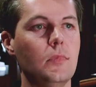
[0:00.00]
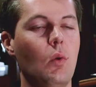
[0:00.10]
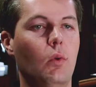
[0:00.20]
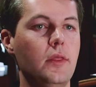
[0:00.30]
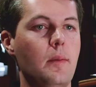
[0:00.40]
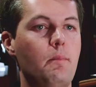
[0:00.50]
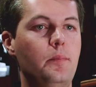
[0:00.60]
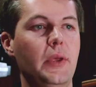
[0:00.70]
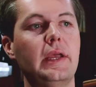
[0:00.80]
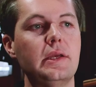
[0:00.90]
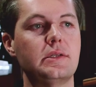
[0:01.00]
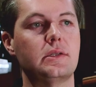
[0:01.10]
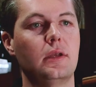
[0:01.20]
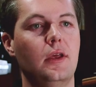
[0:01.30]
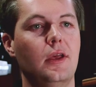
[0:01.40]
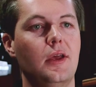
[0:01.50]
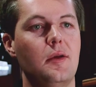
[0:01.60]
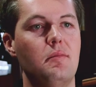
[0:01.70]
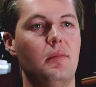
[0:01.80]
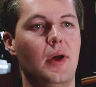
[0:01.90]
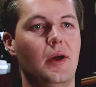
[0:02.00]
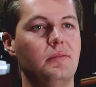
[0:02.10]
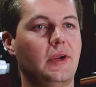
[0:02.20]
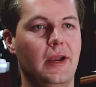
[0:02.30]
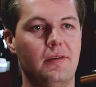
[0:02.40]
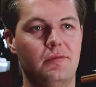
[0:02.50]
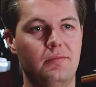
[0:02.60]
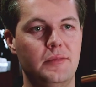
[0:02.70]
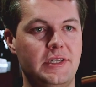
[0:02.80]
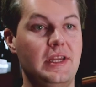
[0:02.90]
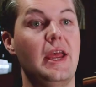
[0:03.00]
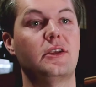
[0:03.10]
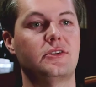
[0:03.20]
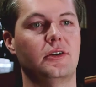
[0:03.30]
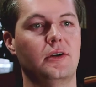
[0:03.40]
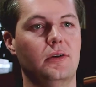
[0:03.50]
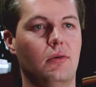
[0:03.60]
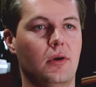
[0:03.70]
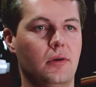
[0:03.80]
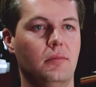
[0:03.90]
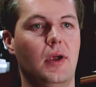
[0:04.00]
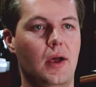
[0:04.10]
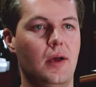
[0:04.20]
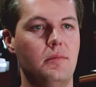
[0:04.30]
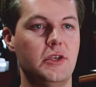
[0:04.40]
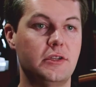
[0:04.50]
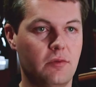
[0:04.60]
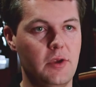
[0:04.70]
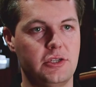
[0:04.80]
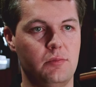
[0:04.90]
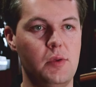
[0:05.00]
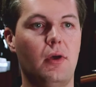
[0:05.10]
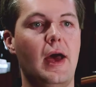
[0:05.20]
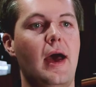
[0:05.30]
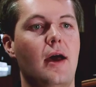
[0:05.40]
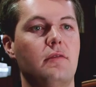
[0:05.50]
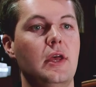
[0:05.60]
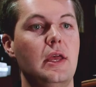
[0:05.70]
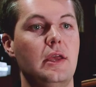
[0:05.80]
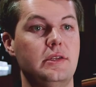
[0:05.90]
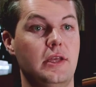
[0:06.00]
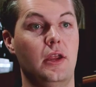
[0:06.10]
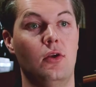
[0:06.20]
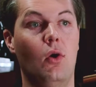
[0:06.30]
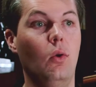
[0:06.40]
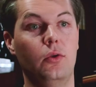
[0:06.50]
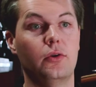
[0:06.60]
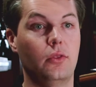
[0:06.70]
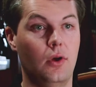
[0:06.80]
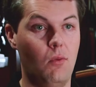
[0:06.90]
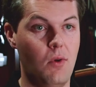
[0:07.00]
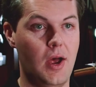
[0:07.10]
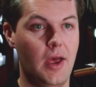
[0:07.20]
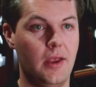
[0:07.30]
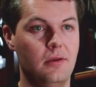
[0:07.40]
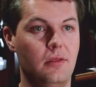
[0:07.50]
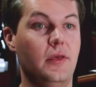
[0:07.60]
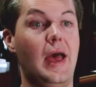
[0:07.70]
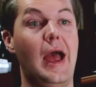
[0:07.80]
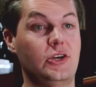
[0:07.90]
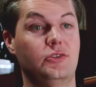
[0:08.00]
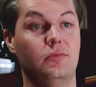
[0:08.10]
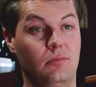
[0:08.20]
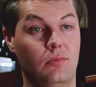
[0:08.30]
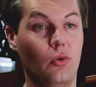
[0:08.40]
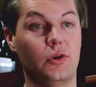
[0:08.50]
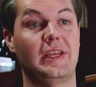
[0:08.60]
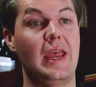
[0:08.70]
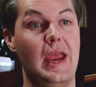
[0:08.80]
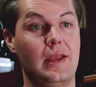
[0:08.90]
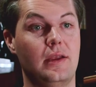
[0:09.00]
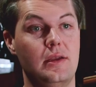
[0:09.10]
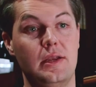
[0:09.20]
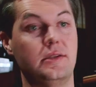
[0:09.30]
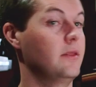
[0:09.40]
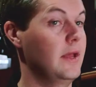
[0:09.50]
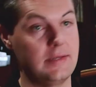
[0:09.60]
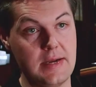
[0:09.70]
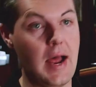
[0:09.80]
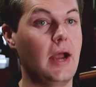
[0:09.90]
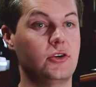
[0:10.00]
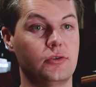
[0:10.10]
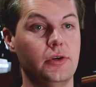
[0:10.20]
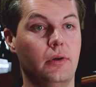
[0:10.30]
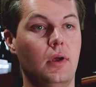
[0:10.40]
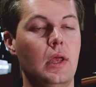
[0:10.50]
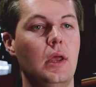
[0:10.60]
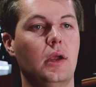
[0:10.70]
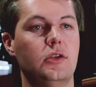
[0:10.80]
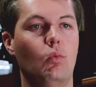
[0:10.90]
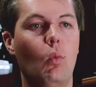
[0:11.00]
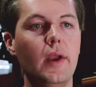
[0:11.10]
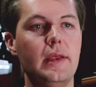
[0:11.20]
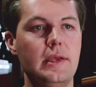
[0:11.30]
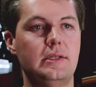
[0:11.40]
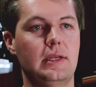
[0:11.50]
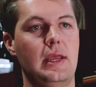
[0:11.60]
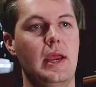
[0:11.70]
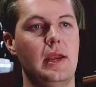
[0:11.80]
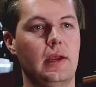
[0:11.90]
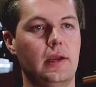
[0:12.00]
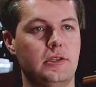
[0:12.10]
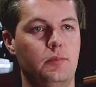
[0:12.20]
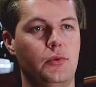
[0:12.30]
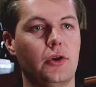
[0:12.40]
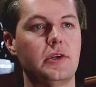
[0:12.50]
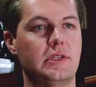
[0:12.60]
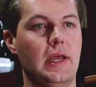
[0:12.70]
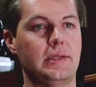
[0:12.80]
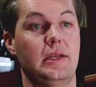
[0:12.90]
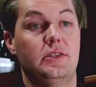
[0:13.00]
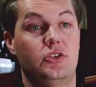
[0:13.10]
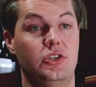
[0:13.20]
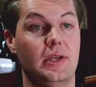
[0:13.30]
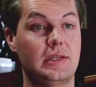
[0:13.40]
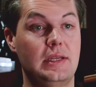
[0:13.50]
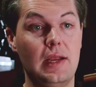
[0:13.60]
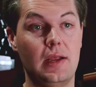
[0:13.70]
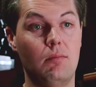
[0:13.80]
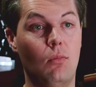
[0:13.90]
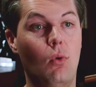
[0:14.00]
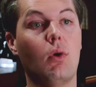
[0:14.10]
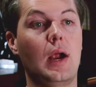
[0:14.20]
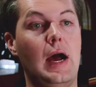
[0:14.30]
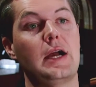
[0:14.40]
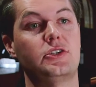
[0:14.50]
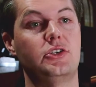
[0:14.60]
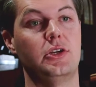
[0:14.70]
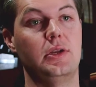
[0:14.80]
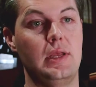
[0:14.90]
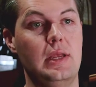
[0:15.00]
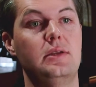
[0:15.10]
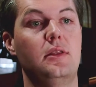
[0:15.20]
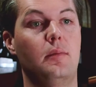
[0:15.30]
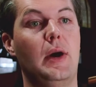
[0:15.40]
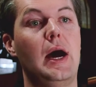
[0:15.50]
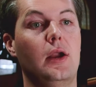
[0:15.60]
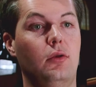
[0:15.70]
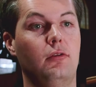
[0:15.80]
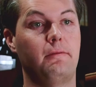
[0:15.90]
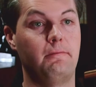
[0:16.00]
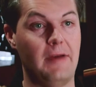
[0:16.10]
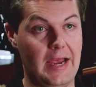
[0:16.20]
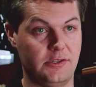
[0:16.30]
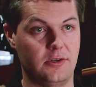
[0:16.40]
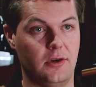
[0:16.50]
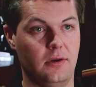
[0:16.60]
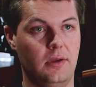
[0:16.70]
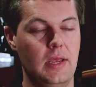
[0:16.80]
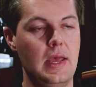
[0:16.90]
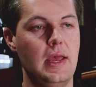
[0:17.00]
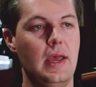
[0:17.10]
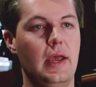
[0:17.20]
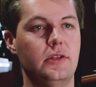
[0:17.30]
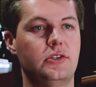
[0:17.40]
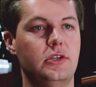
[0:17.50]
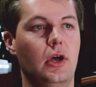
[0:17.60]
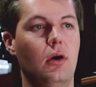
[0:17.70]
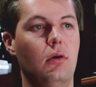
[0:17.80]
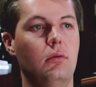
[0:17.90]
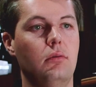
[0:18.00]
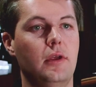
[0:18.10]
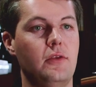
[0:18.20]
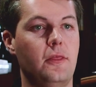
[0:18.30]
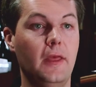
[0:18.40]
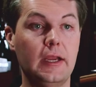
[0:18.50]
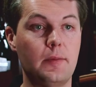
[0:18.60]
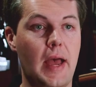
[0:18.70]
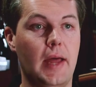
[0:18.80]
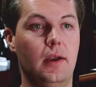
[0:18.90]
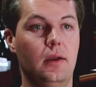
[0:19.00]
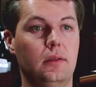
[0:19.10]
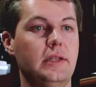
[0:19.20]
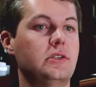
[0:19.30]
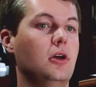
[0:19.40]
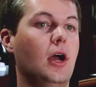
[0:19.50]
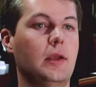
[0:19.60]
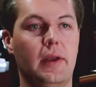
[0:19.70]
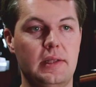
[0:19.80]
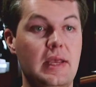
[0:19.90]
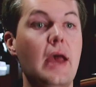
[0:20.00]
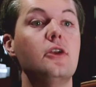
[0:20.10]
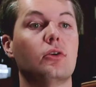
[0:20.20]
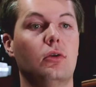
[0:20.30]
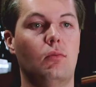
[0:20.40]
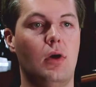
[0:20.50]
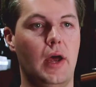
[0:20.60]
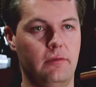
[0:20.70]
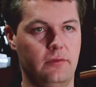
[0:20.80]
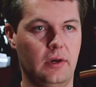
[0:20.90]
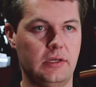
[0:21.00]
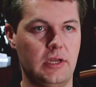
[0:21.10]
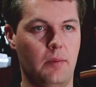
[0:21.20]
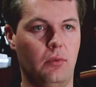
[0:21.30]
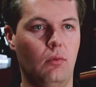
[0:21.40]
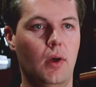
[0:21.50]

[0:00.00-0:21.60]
One of the biggest kind of mistakes or misinformation people have is that an older a wine, the actual more decanting it needs. That's not true. Because what is decanting in its purest sense? It's just getting more oxygen into the bottle faster. And so if you think about it, let's talk about a 10-year-old wine, for example.